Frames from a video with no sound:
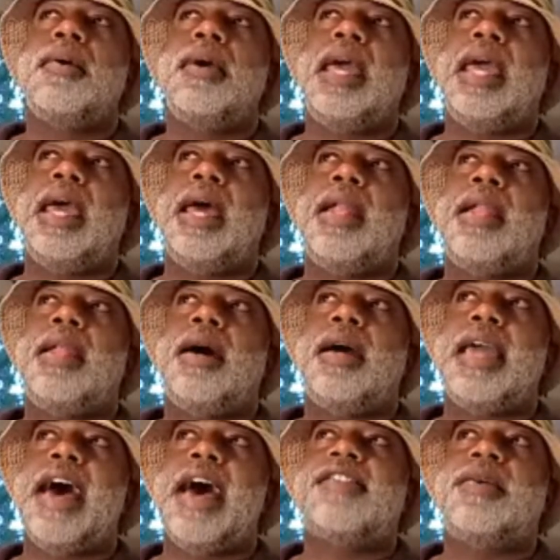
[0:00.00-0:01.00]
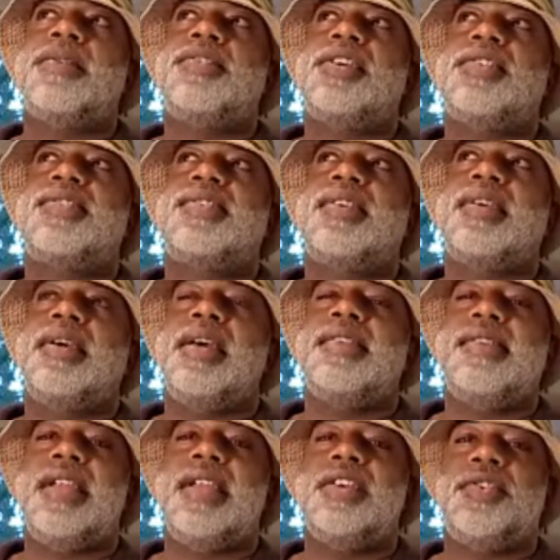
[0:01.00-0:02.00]
And so
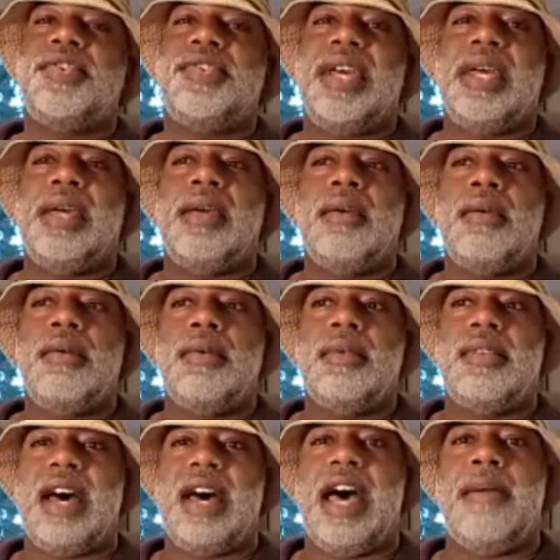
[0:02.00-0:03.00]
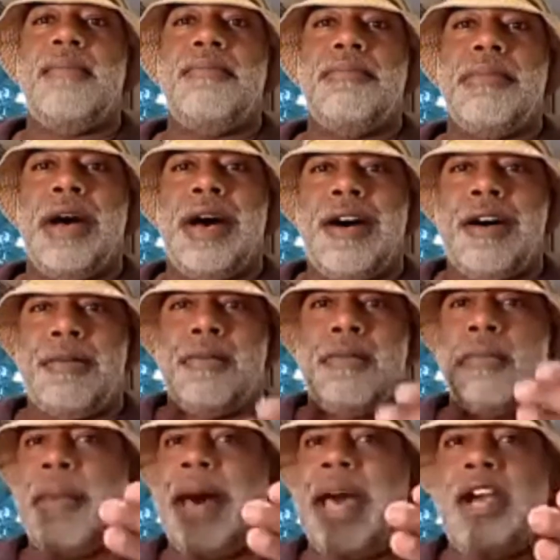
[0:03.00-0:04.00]
it's an interesting time.
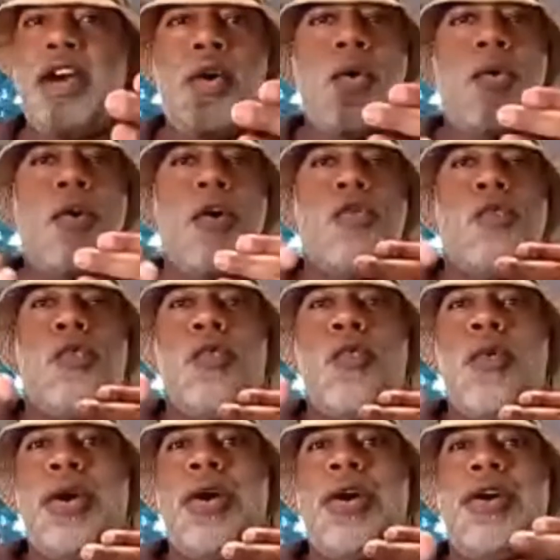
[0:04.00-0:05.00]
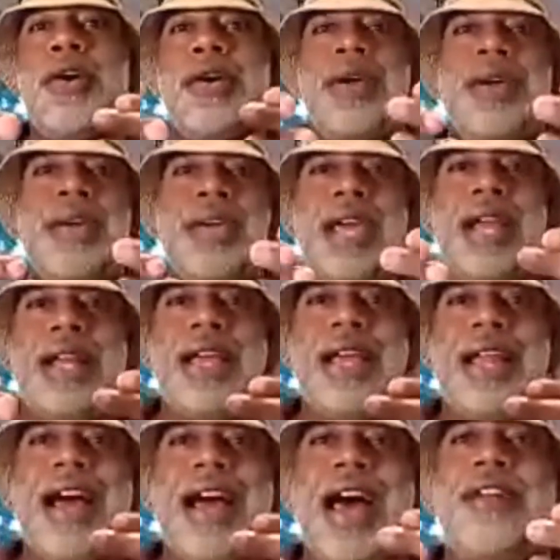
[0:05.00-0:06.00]
My cohort were
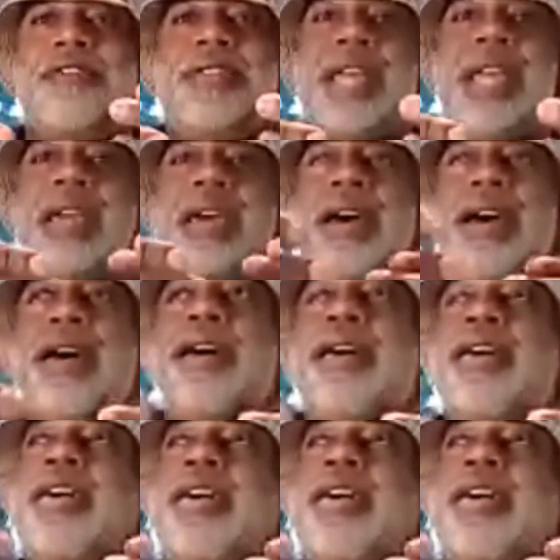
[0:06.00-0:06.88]
in kind of the